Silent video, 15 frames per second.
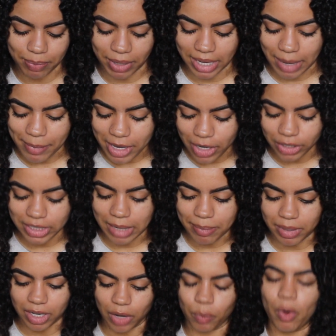But let me know down
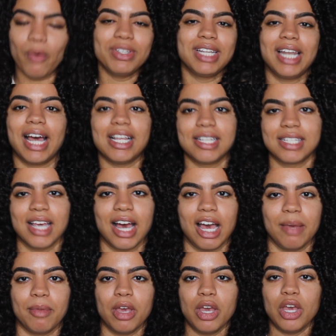below, when was the last
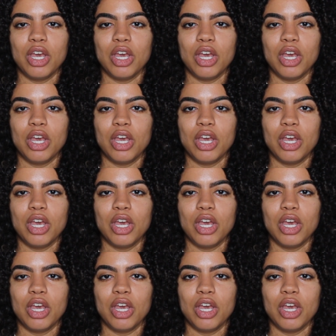time